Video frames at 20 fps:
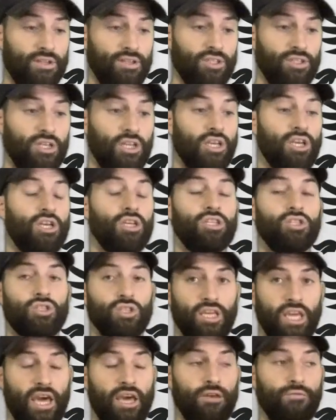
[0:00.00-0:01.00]
inch. So
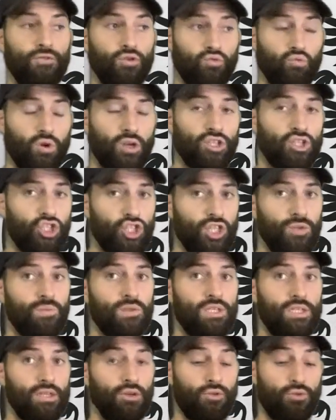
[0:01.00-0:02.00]
yeah, if you run cheap
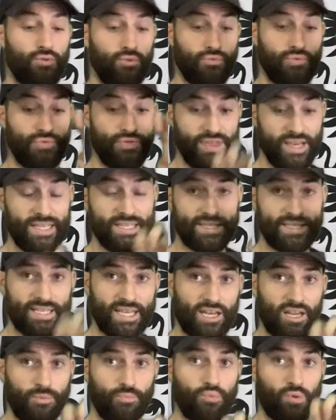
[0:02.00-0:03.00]
steel through this
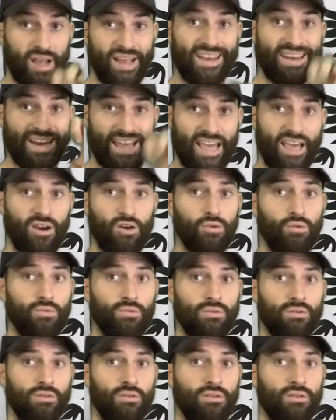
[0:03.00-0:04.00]
setup right now,
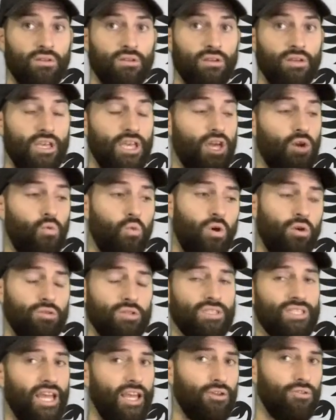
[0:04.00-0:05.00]
it won't
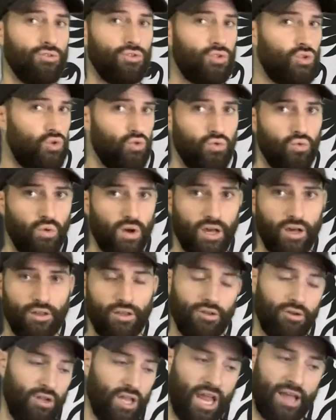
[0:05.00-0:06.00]
cycle too well.
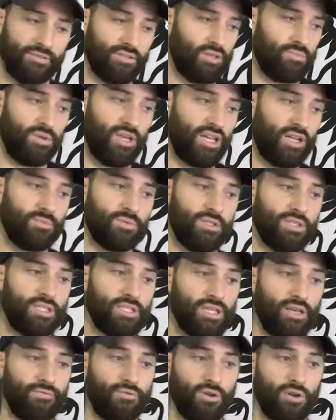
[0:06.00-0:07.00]
It'll have some hiccups and
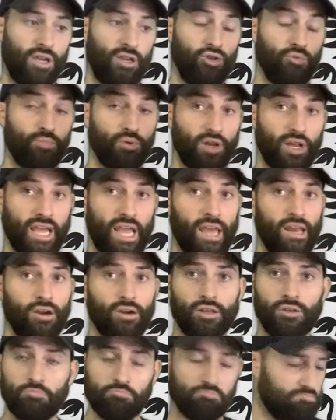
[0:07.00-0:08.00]
stuff, okay? You put a can
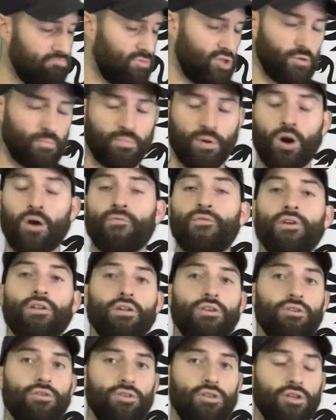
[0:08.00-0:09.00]
on it, you're
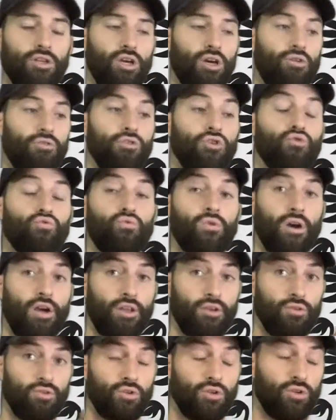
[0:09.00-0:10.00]
perfectly good to go. You
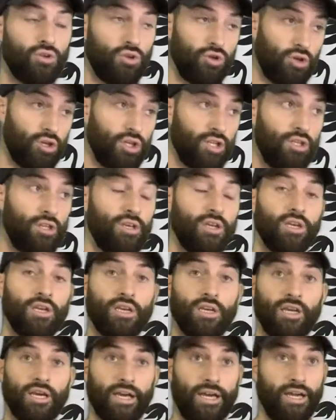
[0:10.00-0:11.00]
run good,
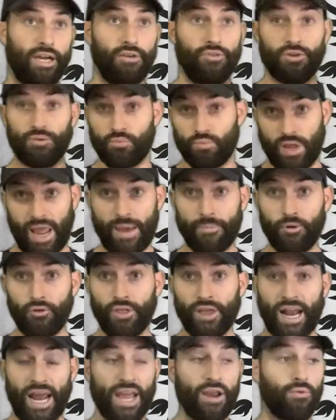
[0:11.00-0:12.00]
the ammo
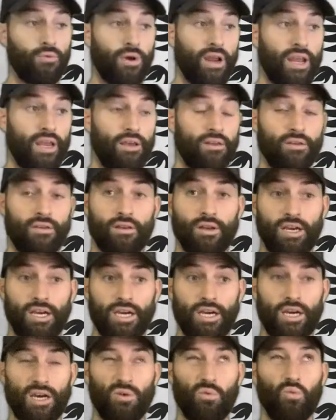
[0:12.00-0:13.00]
that I ran
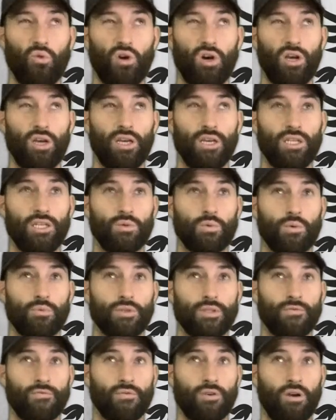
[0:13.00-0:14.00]
was
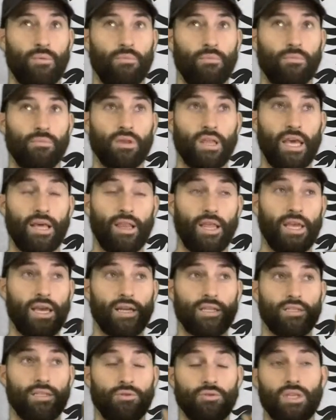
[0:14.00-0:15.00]

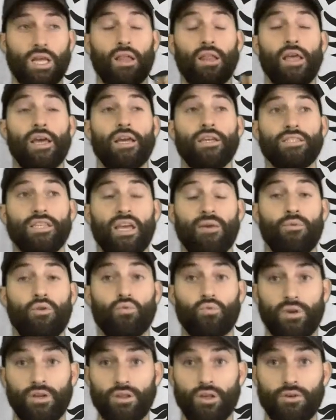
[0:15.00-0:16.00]
LAX? It was LAX Ammo
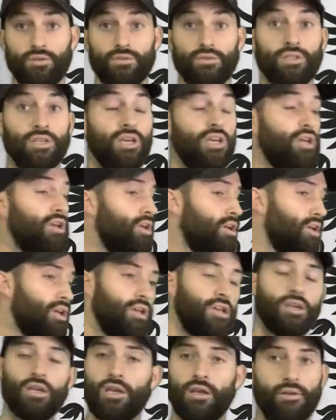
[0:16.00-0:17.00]
Reloads.
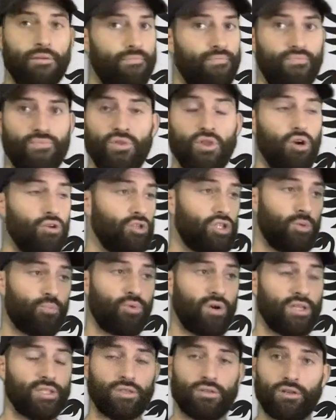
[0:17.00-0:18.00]
No
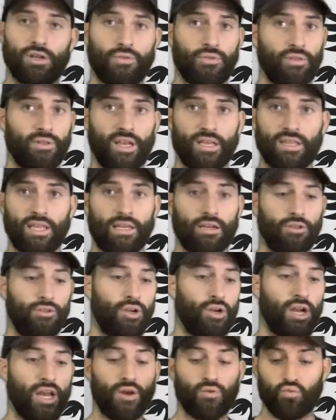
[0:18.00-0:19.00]
suppressor, nothing like that on
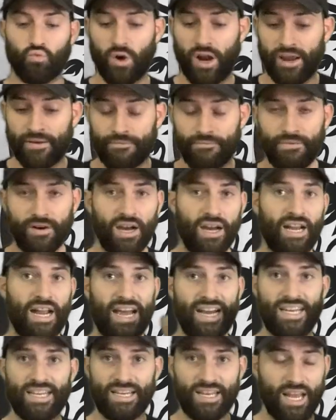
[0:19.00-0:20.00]
there. It ran fine.
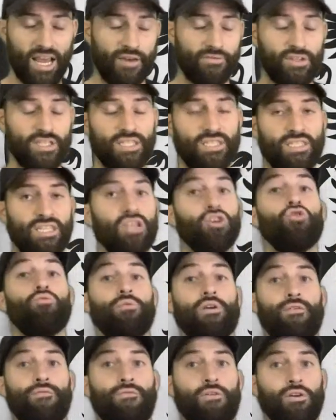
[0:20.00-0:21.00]
I didn't have a single
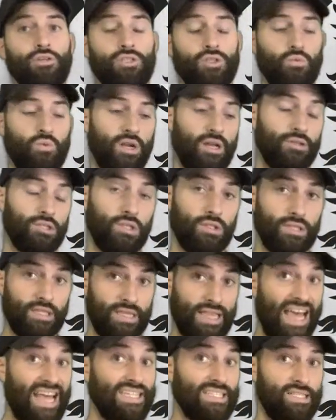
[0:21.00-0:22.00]
malfunction when I was
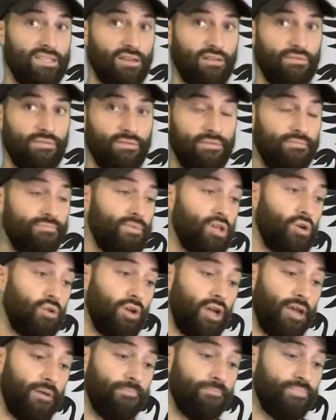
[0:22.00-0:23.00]
using that stuff,
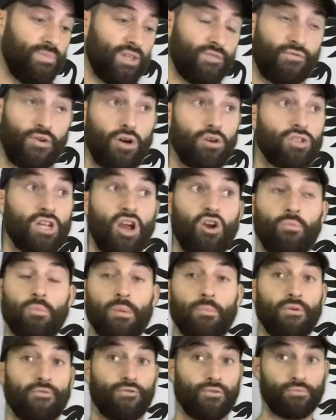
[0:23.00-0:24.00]
okay? As far as I
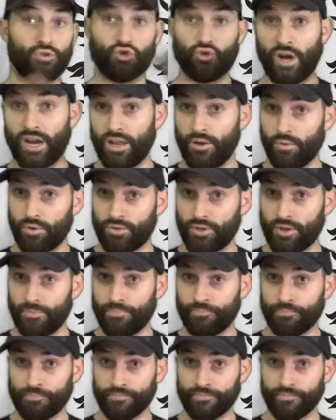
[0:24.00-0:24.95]
remember from training with it,